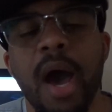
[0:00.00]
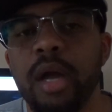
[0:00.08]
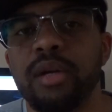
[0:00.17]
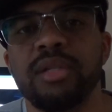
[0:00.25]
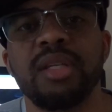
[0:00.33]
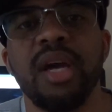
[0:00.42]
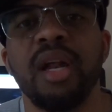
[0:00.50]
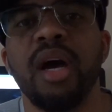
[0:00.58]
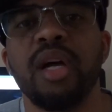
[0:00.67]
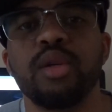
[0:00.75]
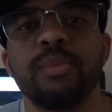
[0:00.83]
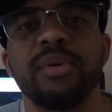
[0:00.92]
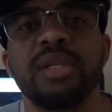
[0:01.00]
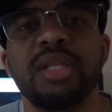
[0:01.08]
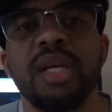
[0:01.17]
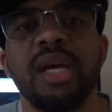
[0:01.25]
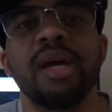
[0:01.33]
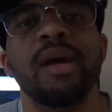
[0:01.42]
I understand
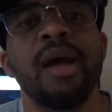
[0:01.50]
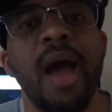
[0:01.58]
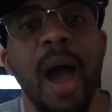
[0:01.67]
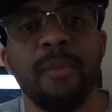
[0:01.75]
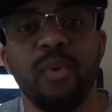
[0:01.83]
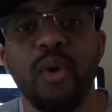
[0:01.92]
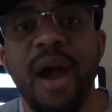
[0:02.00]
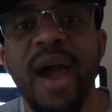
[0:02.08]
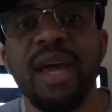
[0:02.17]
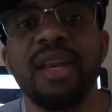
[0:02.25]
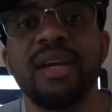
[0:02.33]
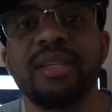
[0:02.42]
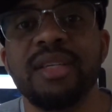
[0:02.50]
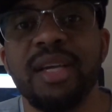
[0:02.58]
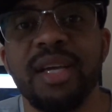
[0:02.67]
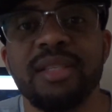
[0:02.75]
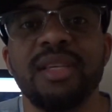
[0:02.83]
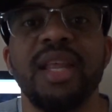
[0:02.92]
100%. I'm grinding to
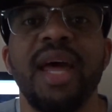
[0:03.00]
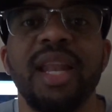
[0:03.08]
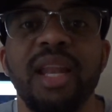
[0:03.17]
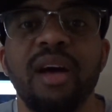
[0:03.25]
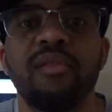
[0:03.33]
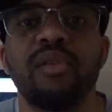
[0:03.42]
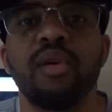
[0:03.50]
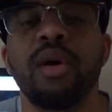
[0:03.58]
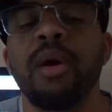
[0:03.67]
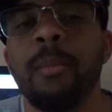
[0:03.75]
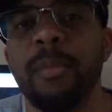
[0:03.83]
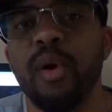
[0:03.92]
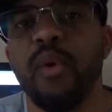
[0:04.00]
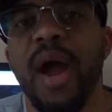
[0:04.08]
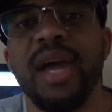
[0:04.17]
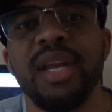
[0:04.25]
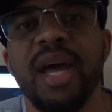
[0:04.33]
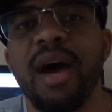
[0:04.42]
get to that level, but
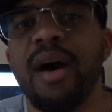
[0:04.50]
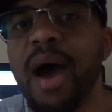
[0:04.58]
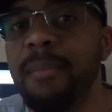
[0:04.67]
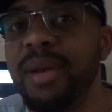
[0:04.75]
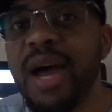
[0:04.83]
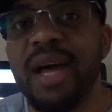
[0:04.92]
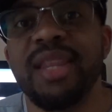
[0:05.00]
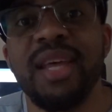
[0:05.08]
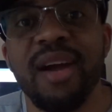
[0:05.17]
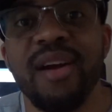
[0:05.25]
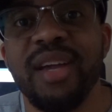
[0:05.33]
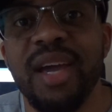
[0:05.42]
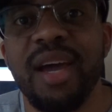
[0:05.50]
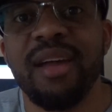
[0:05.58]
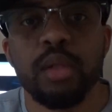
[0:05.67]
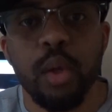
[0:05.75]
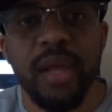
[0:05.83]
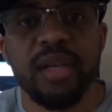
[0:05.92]
right now I'm not there yet.
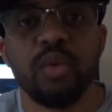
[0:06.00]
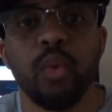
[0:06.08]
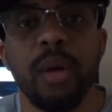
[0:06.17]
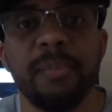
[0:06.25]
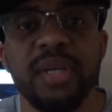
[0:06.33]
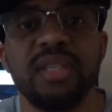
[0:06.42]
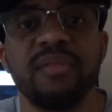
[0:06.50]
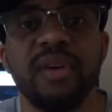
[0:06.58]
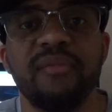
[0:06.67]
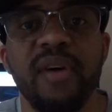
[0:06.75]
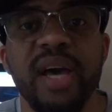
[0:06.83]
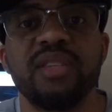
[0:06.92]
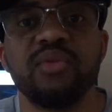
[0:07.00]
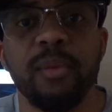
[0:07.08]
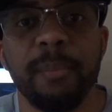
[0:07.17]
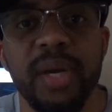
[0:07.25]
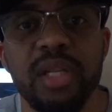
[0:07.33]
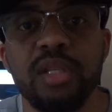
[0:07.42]
So that's one piece of advice
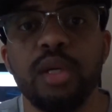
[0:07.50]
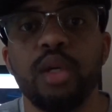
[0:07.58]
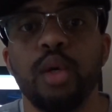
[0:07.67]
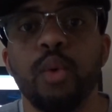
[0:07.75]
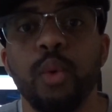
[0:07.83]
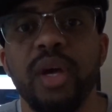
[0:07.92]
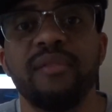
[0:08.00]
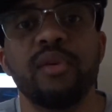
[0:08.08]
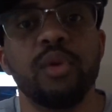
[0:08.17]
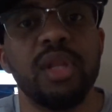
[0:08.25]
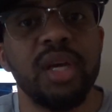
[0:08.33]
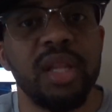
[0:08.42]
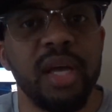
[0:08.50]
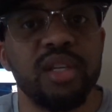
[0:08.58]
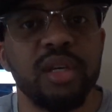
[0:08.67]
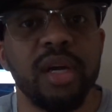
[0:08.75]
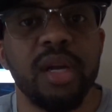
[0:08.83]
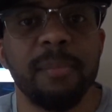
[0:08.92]
from me to you. If you think
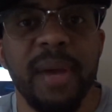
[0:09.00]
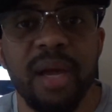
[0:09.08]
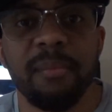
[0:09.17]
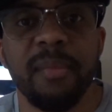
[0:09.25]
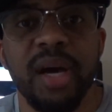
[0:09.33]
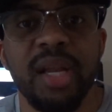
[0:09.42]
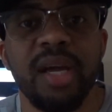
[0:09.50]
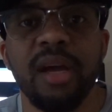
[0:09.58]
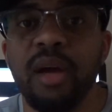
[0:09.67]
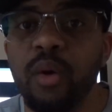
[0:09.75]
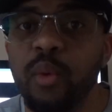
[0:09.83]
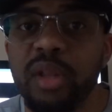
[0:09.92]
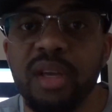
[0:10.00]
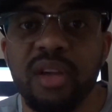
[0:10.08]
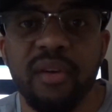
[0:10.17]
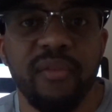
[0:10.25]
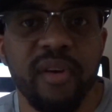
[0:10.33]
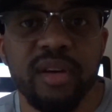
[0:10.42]
that you're gonna make money within
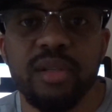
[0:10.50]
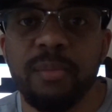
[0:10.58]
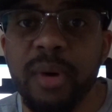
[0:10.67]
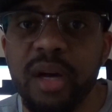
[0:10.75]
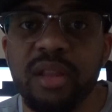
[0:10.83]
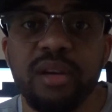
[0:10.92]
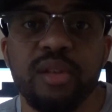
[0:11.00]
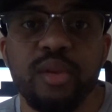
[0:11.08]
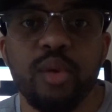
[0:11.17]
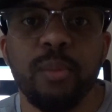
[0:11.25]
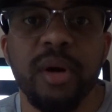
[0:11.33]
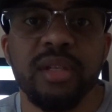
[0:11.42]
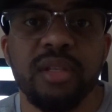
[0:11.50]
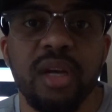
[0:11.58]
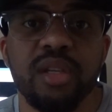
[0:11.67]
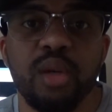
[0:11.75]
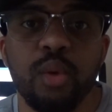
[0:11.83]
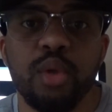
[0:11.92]
your first month or 2 months
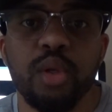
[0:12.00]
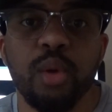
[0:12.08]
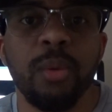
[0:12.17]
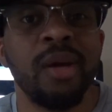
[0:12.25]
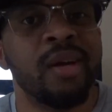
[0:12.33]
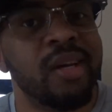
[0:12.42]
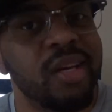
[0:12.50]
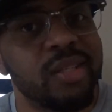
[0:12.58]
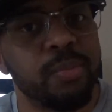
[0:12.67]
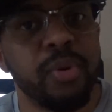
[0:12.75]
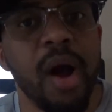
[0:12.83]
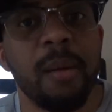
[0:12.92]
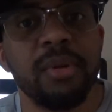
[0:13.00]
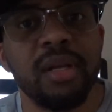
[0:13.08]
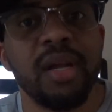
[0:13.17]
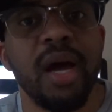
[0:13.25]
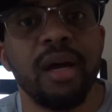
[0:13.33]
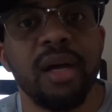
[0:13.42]
on YouTube, it's probably
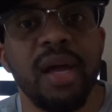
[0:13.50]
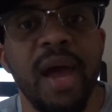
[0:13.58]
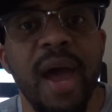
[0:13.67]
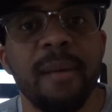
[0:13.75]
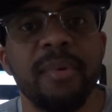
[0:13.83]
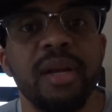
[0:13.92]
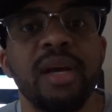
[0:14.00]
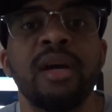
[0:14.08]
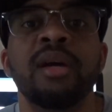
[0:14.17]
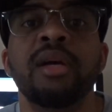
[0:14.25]
not gonna happen.